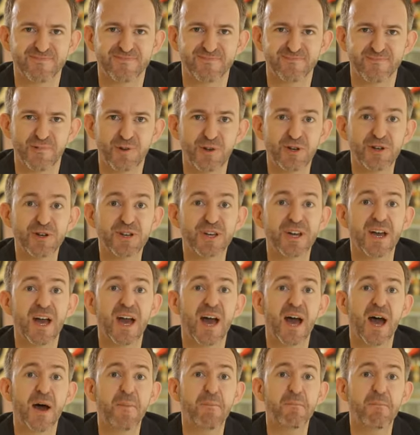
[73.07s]
We'll look
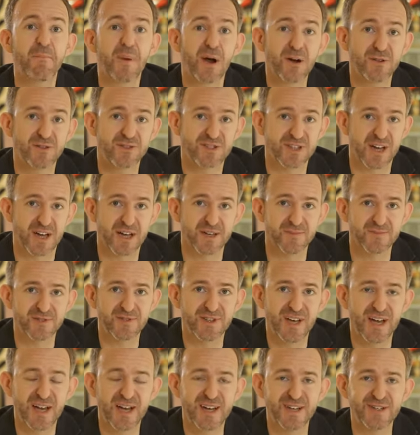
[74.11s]
at both types
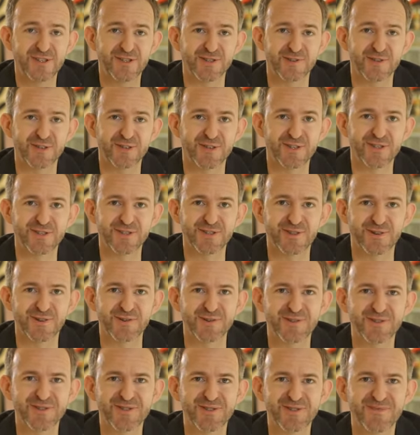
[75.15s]
during this
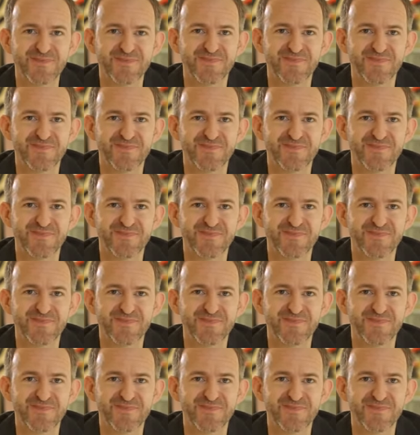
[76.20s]
course.